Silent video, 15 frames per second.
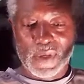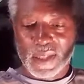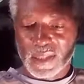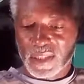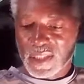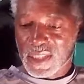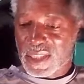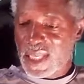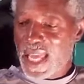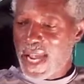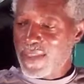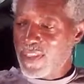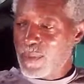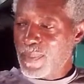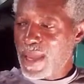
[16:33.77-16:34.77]
You can
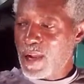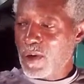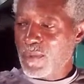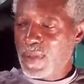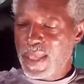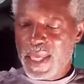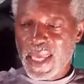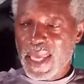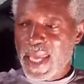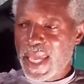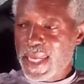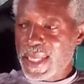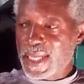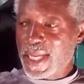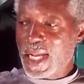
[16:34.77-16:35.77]
slide them out,
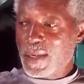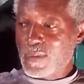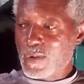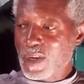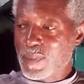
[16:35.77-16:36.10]
and they got